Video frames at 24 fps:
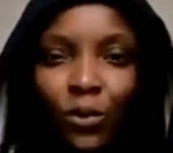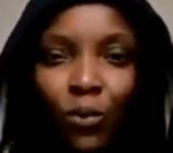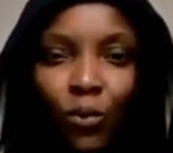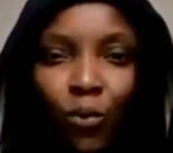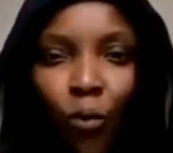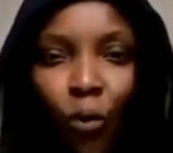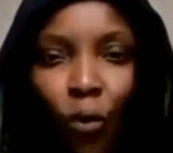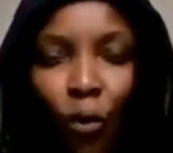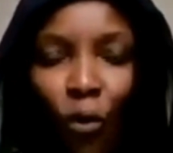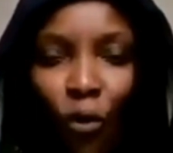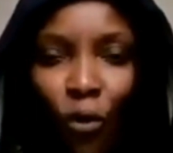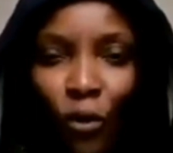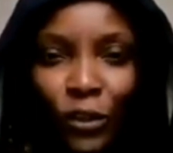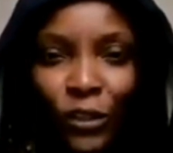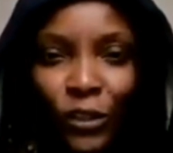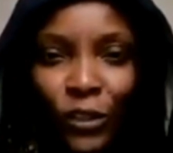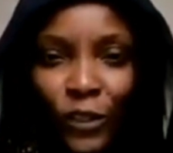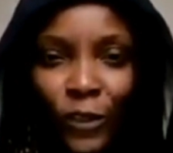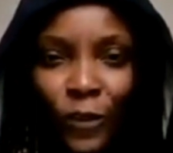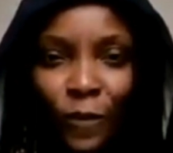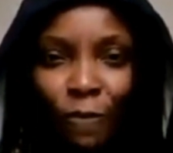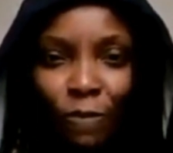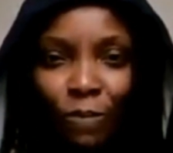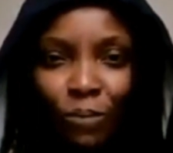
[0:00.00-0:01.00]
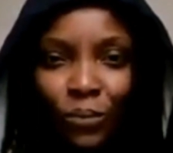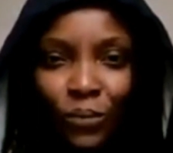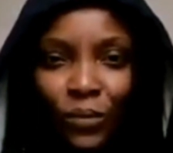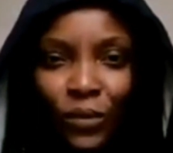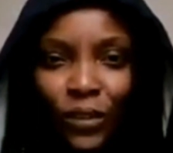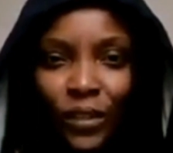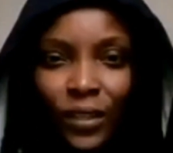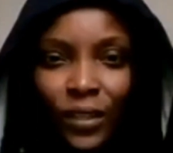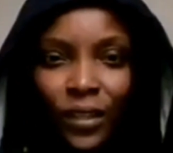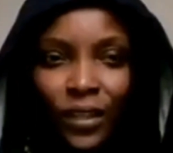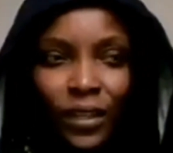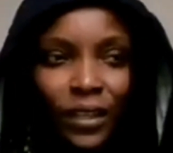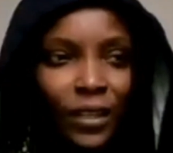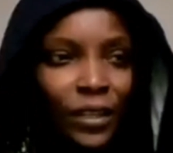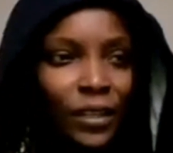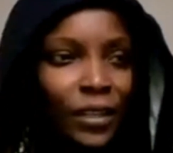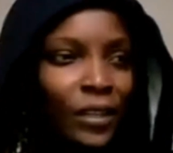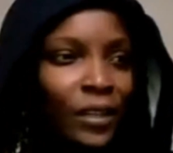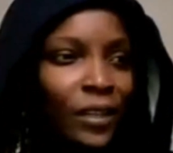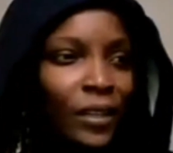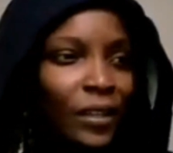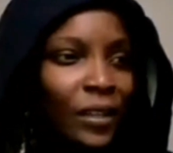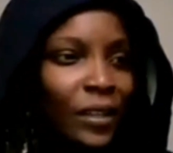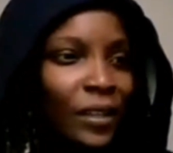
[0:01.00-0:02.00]
wars,
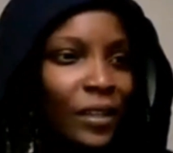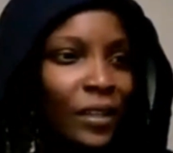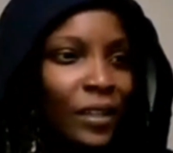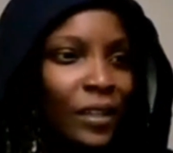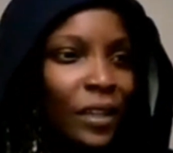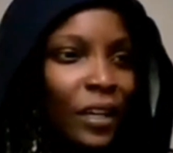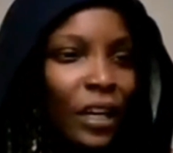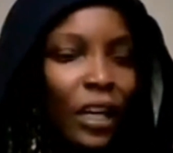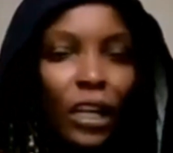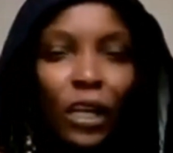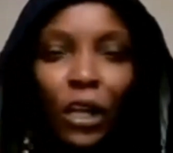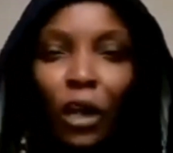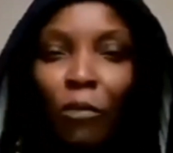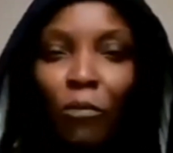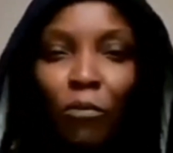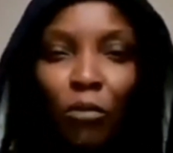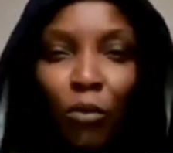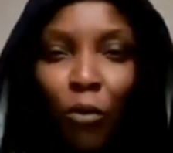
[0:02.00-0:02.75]
club